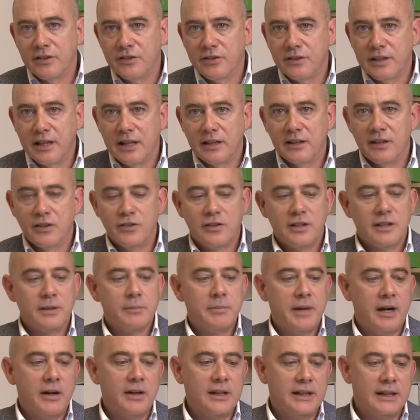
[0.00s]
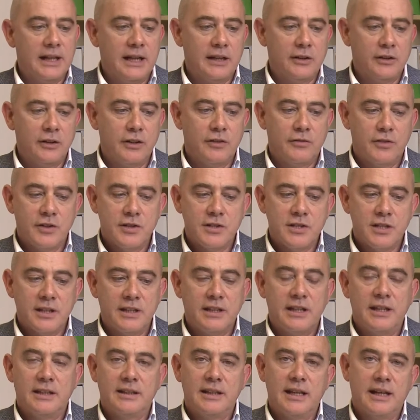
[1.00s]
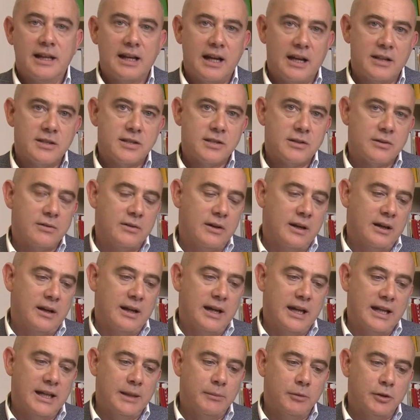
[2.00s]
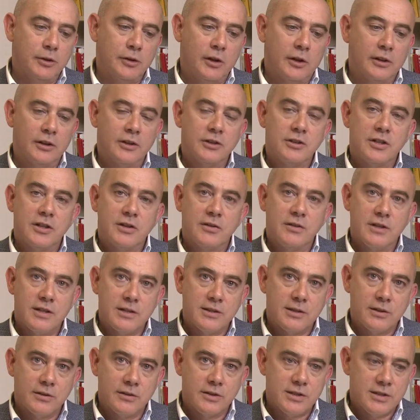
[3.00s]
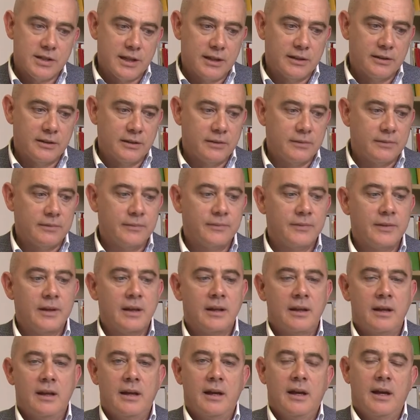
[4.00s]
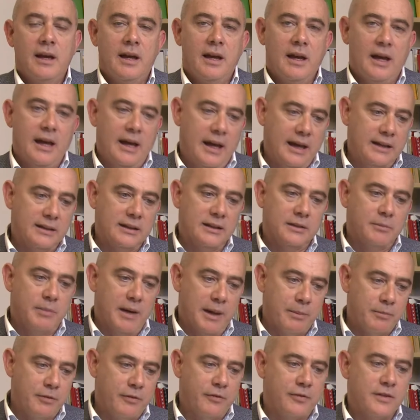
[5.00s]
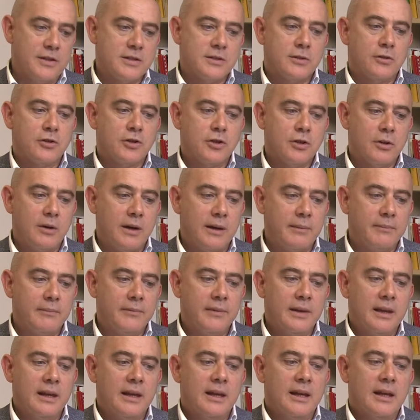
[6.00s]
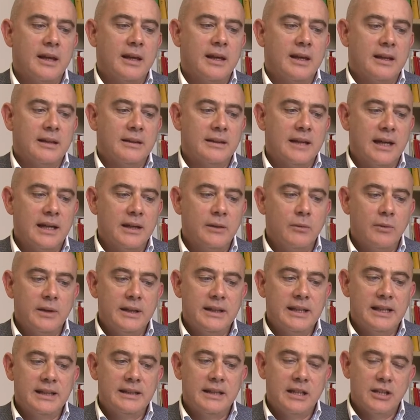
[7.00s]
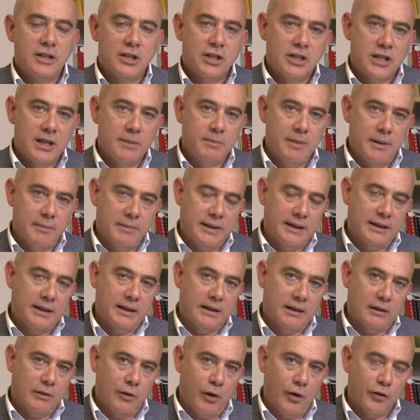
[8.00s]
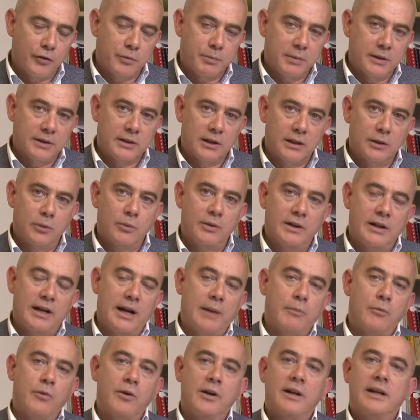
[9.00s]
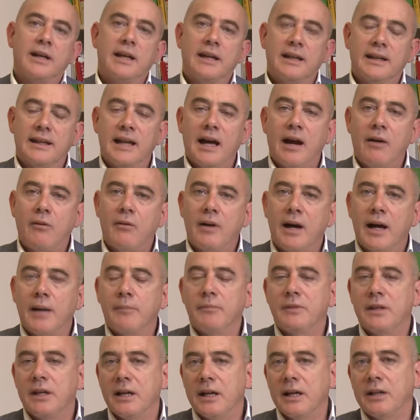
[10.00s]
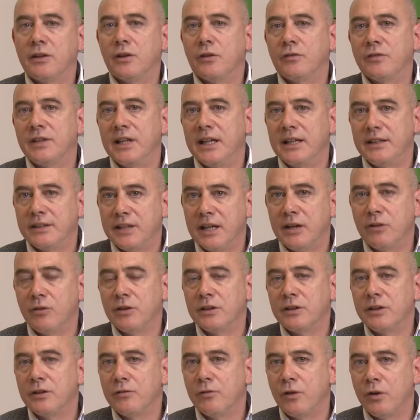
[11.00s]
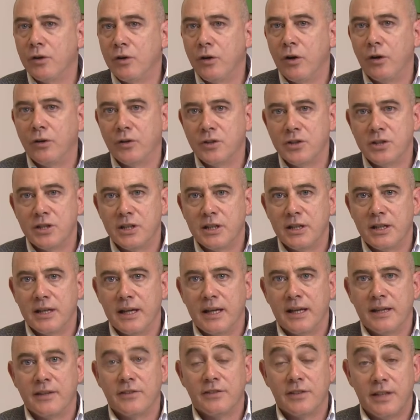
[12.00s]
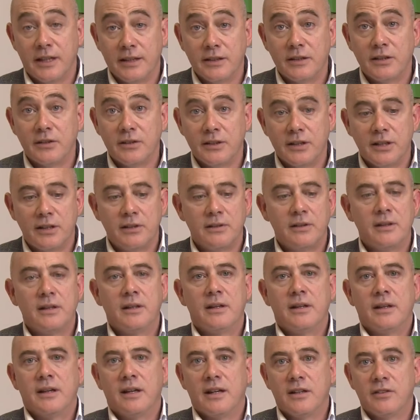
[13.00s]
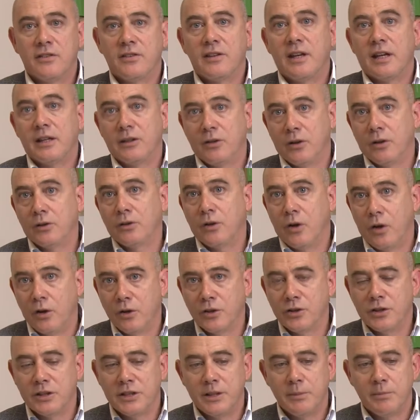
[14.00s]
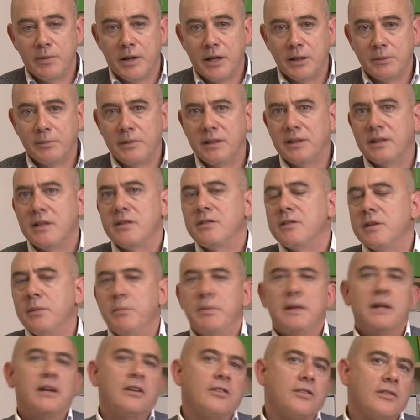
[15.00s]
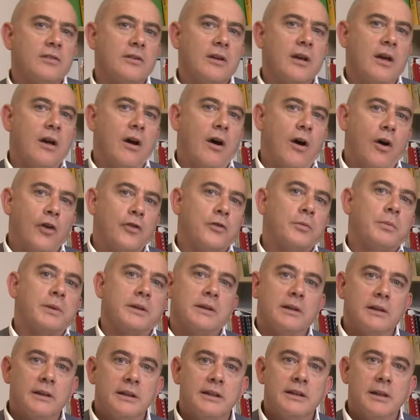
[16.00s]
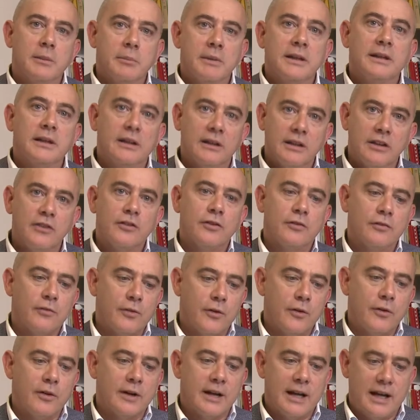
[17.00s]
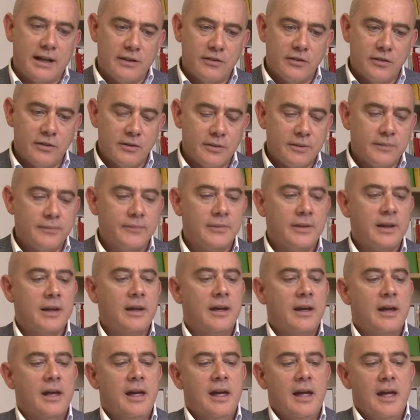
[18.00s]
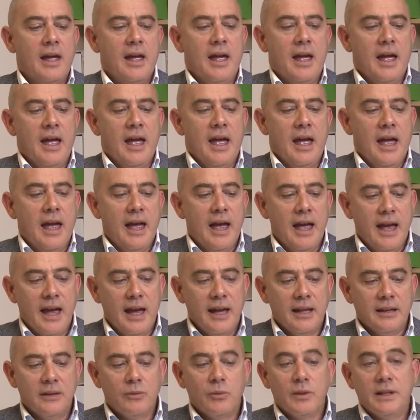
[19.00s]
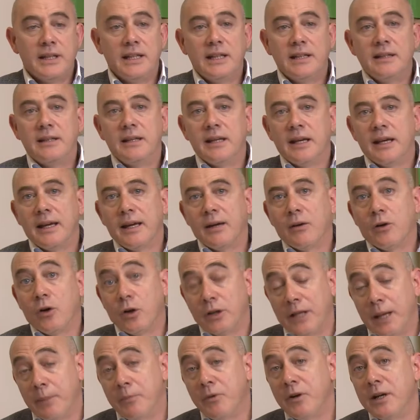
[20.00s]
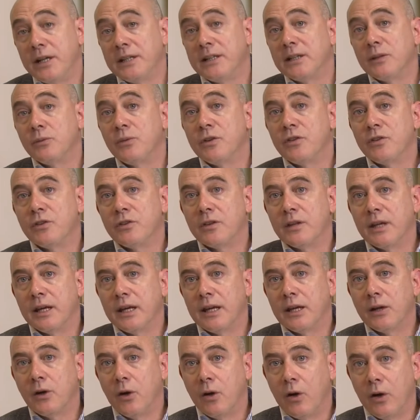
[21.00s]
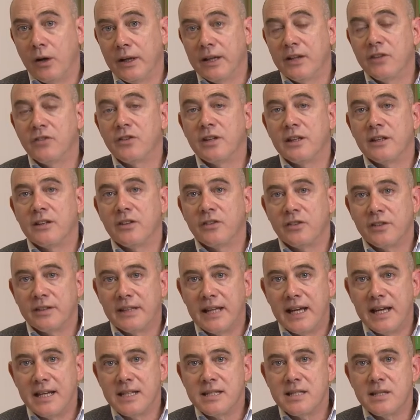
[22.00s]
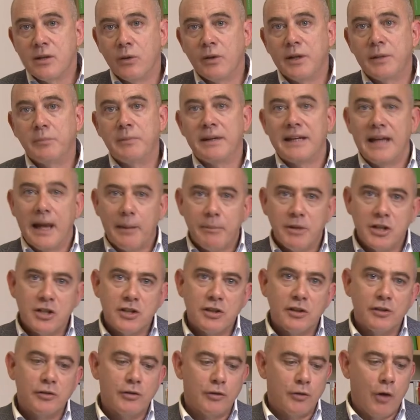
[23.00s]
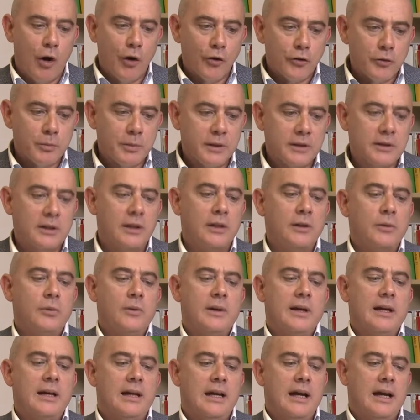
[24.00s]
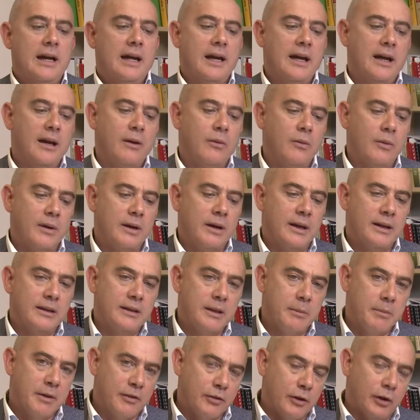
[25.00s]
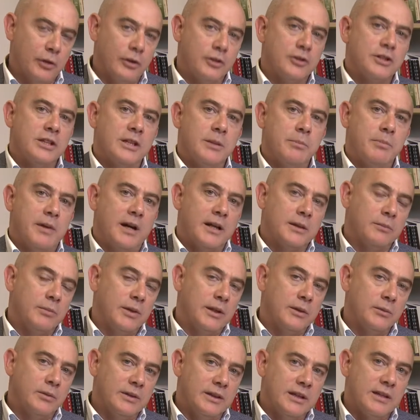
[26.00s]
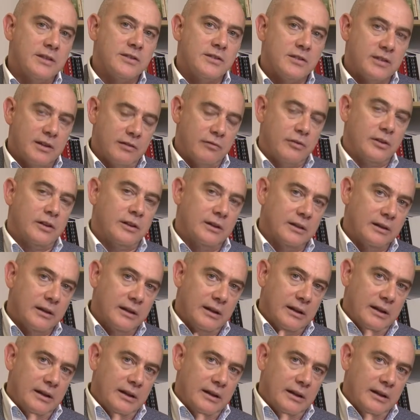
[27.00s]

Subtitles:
studies, in Bar-Ilan University in the Cancer and Immunology Research Center, headed by Professor Shoah. Then we did in Sheba Medical Hospital, where I'm working now. I'm the head of the Integrative Oncology Center there, inside the oncology department. It's the biggest hospital in the Middle East for cancer. And we did collaborated with colleagues in the States. So in Miami Children's Hospital, we in the pathology department, we did several,